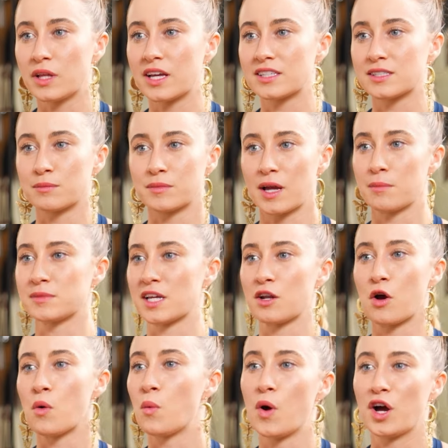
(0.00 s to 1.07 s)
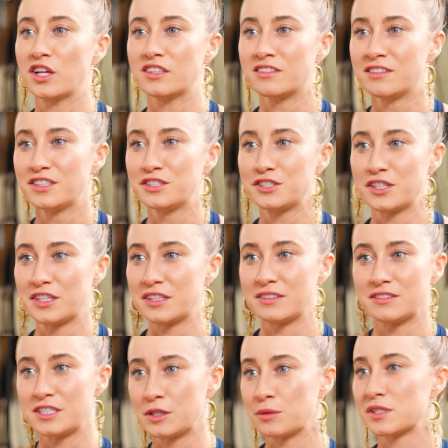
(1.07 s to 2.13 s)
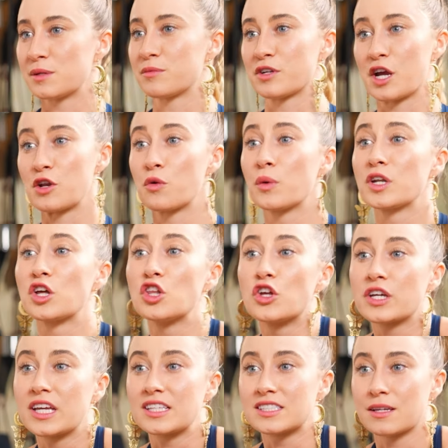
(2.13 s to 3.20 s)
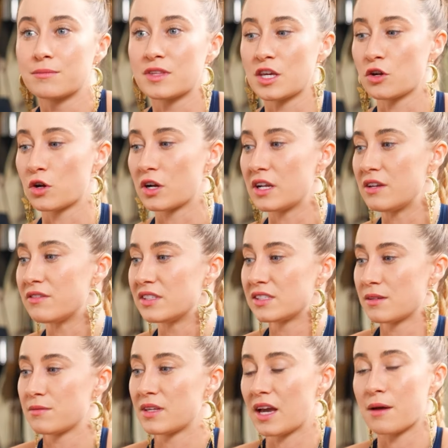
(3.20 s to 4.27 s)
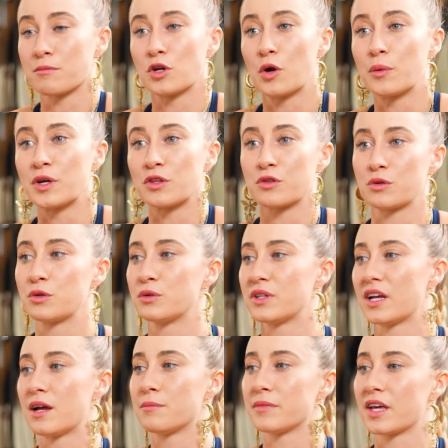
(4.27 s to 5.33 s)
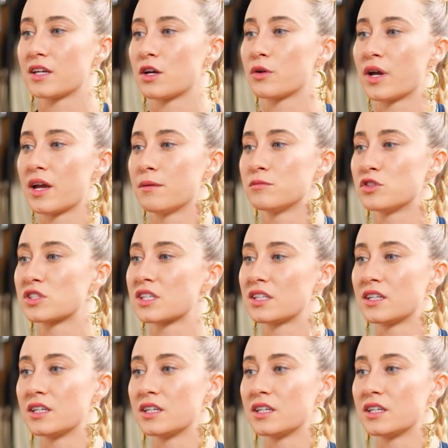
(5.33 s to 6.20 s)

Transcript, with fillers: Like sometimes I don't want to deal with something. I don't want to look at something or even something I'm going through that I'm like, okay, I'm just going